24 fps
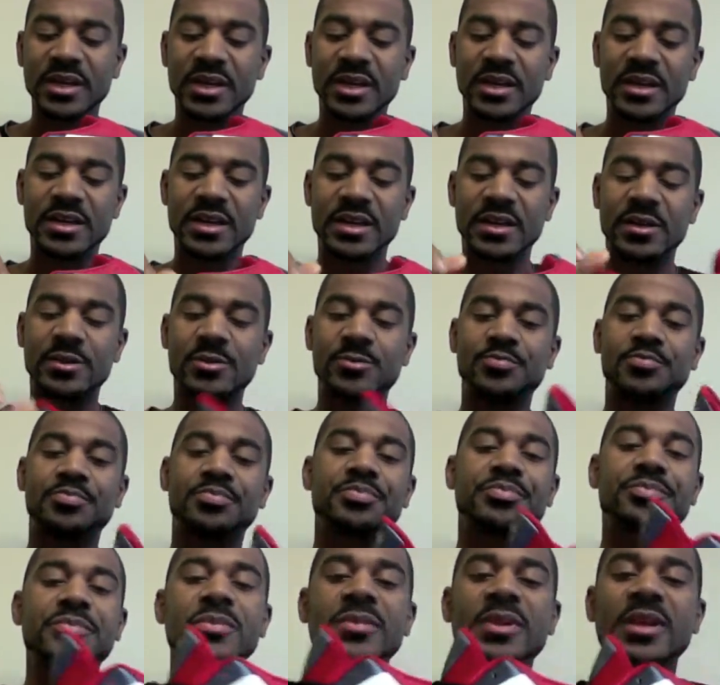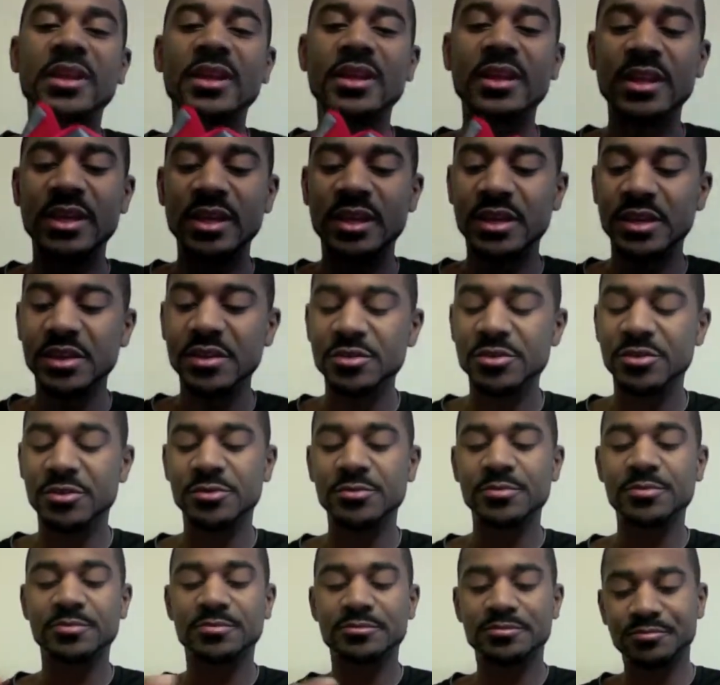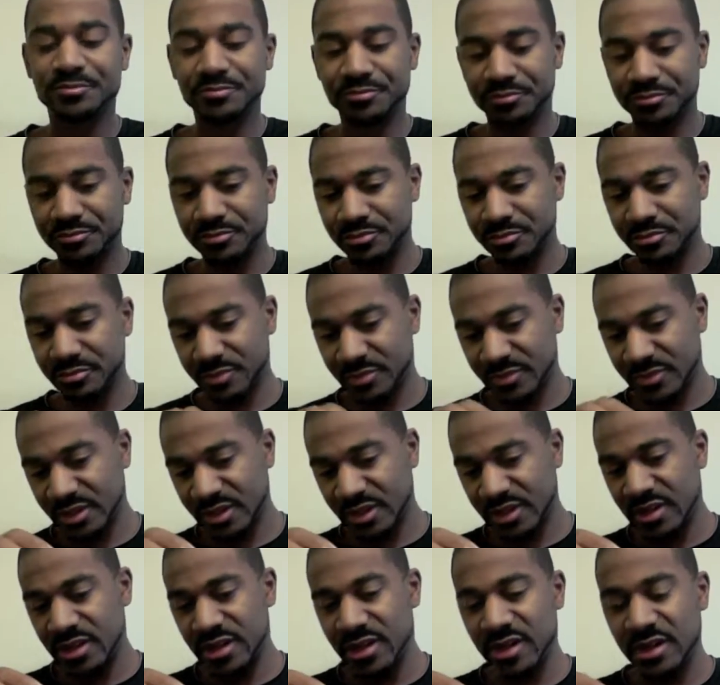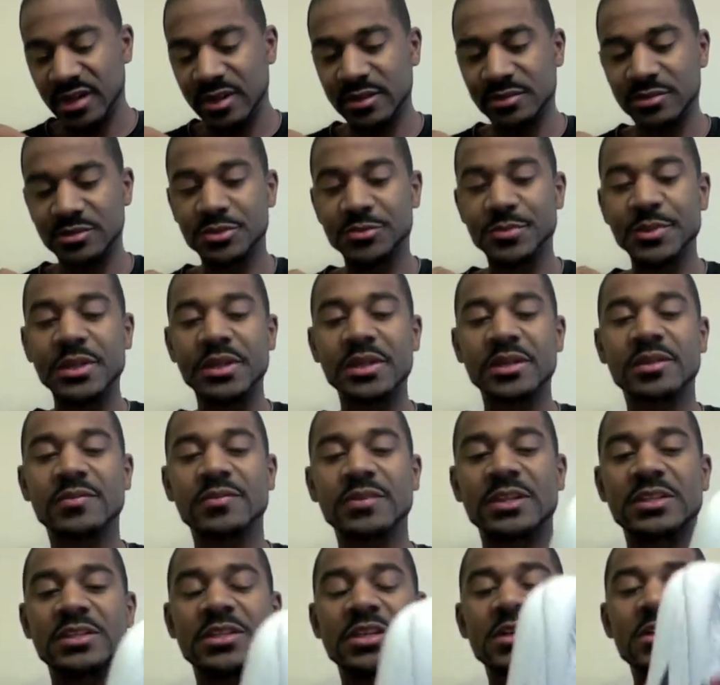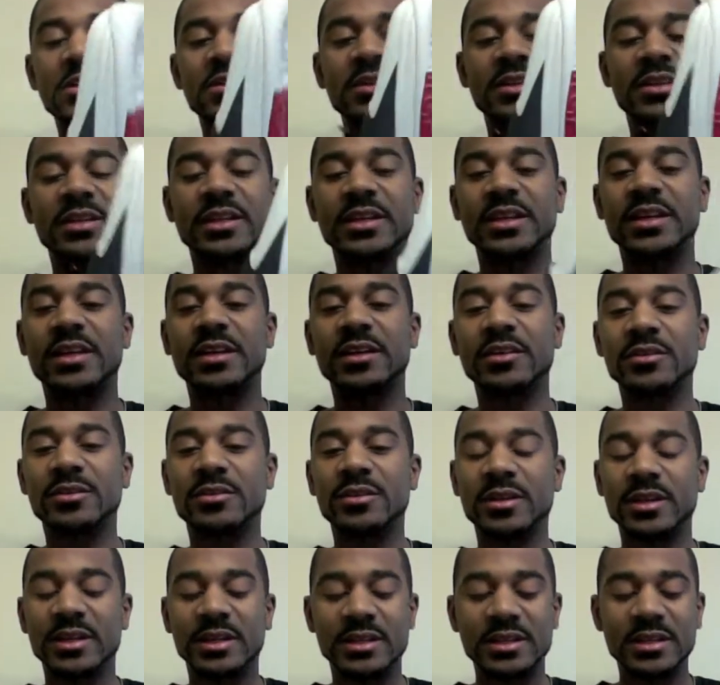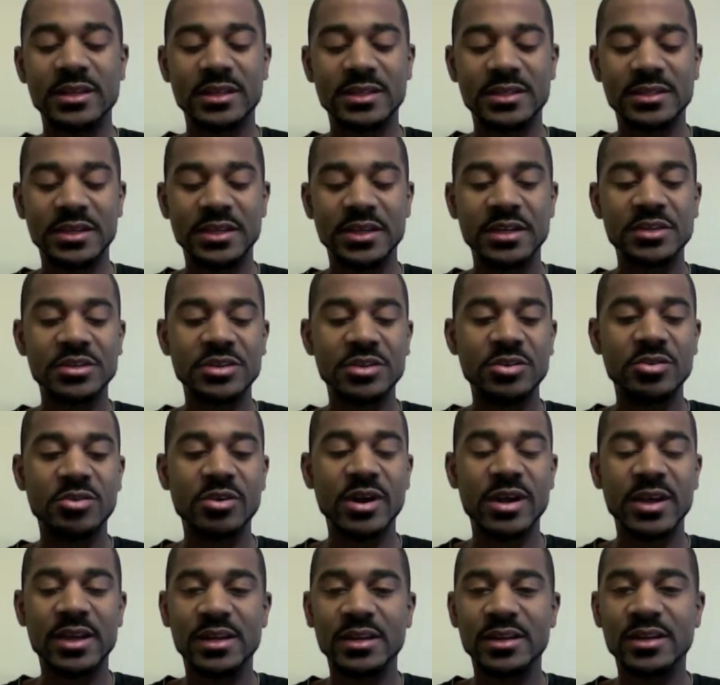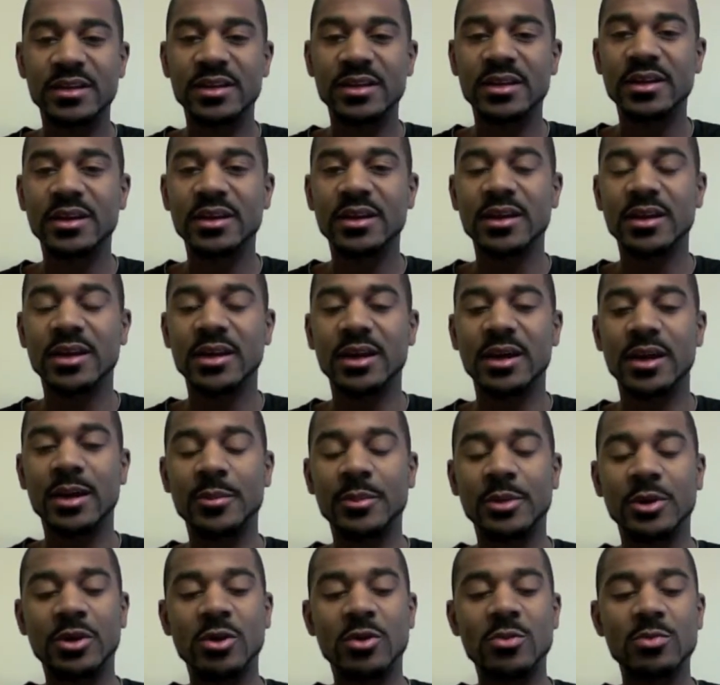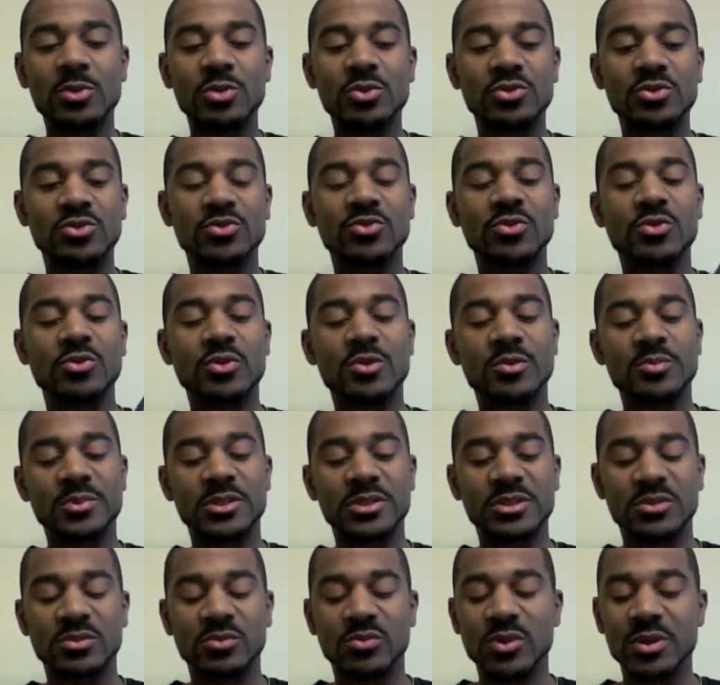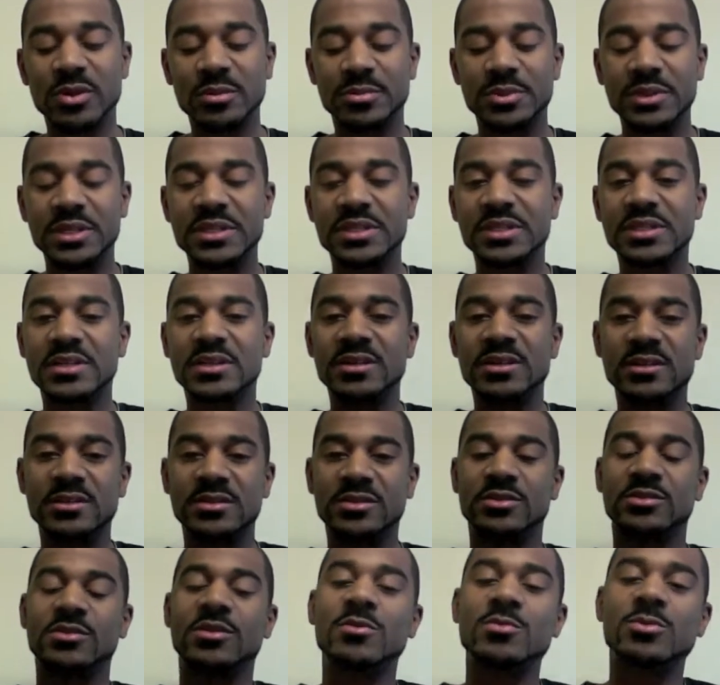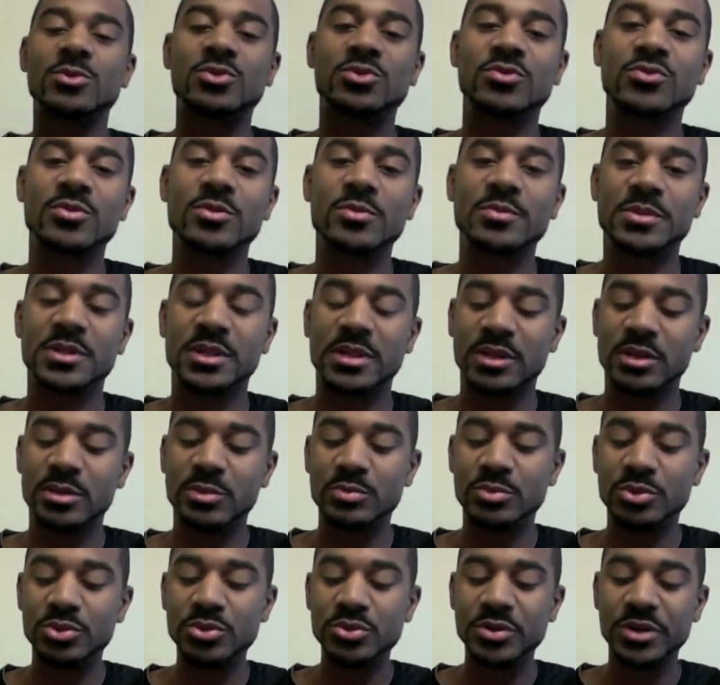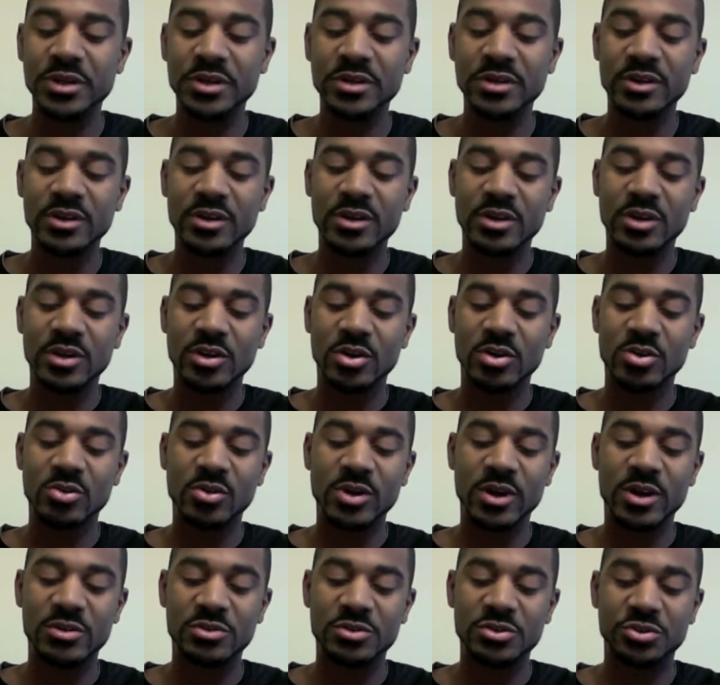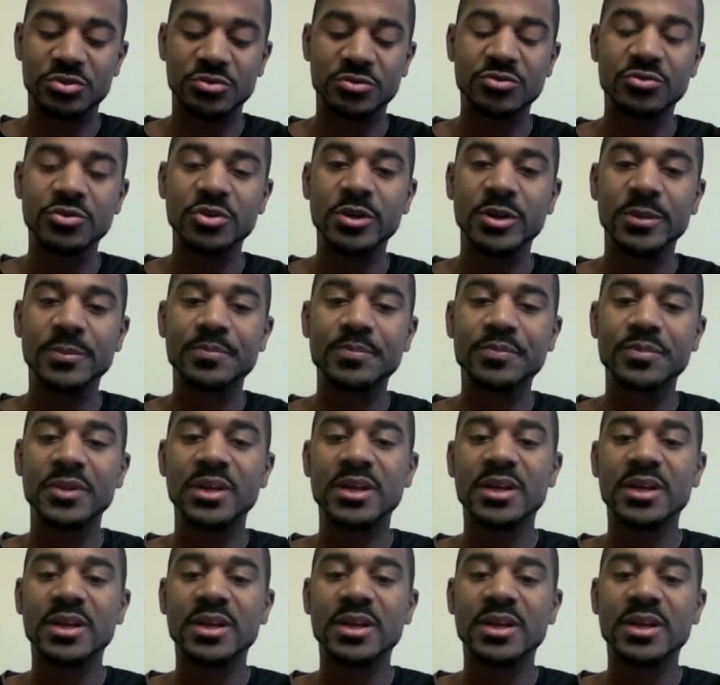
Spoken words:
Now, the inner, speaking of the tongue and the inner, it's integrated and almost formed. It's a one-piece tongue, so it almost forms like a booty around your foot.